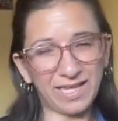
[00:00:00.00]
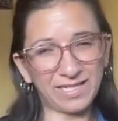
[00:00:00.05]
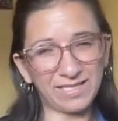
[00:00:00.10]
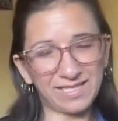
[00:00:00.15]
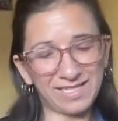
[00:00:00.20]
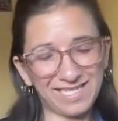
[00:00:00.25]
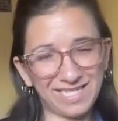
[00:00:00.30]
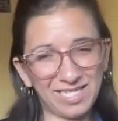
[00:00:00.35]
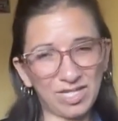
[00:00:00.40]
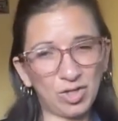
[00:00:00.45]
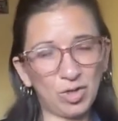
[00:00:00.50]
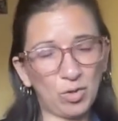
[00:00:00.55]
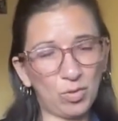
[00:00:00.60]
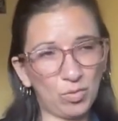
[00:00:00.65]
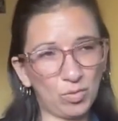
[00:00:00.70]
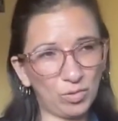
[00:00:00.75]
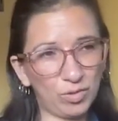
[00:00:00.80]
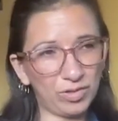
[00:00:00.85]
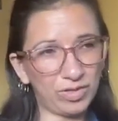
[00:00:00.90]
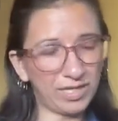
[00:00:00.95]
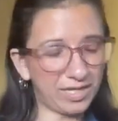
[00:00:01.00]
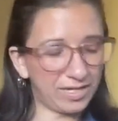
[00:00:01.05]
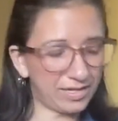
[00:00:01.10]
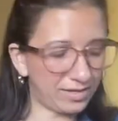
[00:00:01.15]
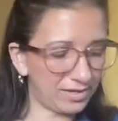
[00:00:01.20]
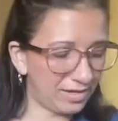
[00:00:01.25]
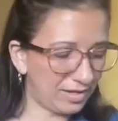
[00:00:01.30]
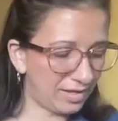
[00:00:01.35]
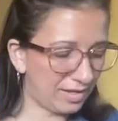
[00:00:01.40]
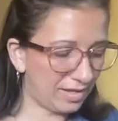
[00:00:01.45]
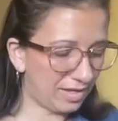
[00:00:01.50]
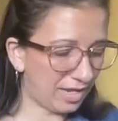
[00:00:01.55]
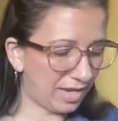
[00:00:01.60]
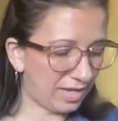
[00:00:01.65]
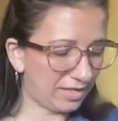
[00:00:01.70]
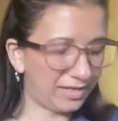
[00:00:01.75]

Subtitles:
that D chord in,